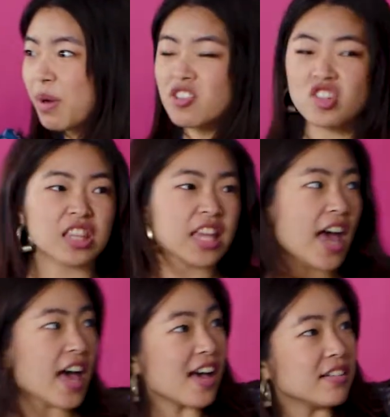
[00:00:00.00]
punching the
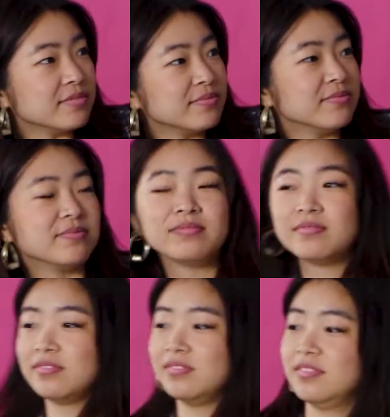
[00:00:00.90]
air.
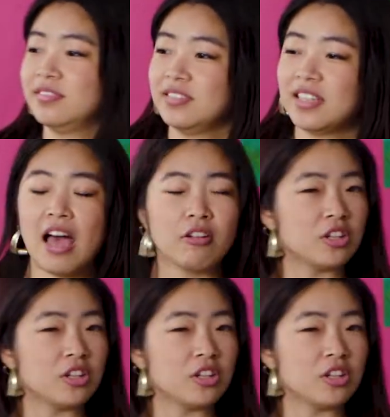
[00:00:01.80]
How